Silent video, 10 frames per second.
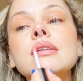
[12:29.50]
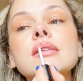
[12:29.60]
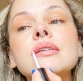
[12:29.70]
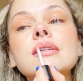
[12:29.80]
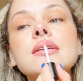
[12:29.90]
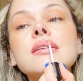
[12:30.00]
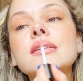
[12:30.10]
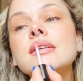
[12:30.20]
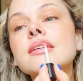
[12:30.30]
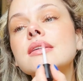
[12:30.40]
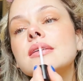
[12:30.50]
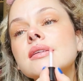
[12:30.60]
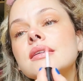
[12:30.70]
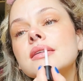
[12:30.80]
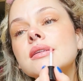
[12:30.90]
They kind of like
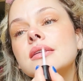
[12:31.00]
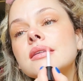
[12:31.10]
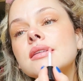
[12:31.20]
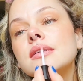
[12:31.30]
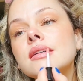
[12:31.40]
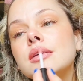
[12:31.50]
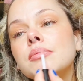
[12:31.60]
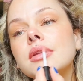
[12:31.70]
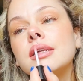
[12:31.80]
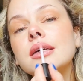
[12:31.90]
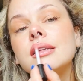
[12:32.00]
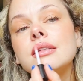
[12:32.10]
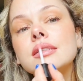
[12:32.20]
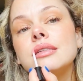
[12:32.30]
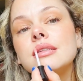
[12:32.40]
nearly
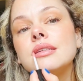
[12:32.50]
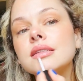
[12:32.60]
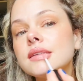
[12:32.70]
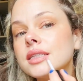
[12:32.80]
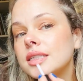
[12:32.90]
blend the